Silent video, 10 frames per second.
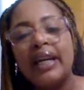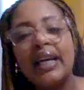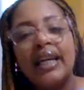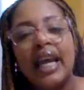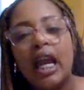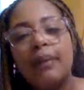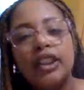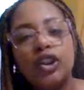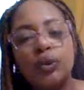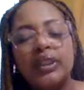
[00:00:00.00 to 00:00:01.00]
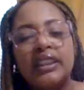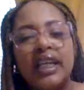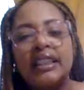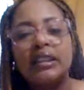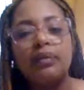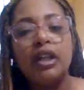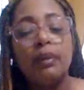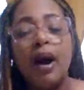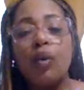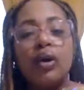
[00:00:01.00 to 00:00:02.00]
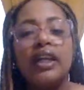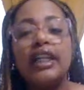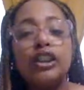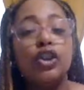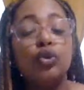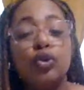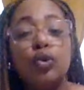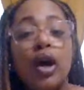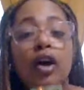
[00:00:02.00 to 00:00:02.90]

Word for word: could have came at you and said something about what it is that you do,